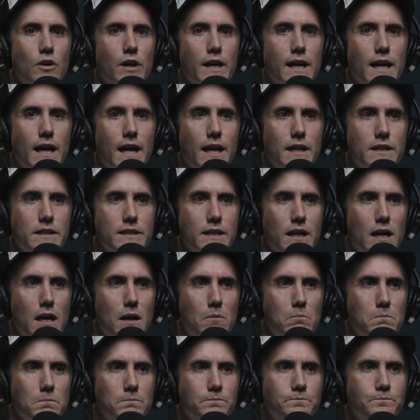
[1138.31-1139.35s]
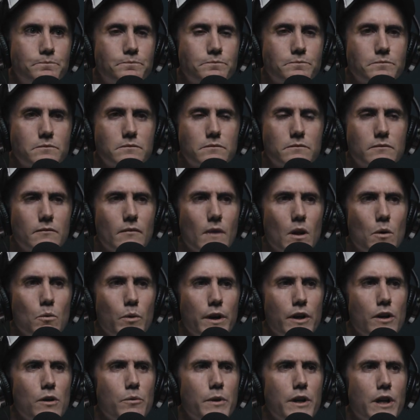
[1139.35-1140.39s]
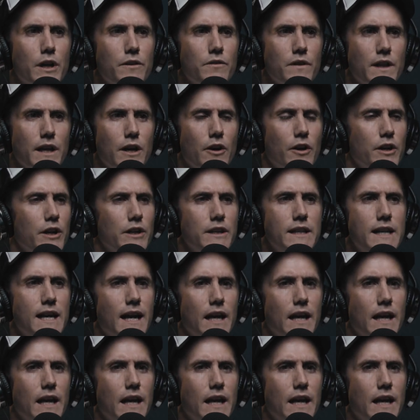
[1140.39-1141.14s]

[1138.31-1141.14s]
I had when I went over there, I'd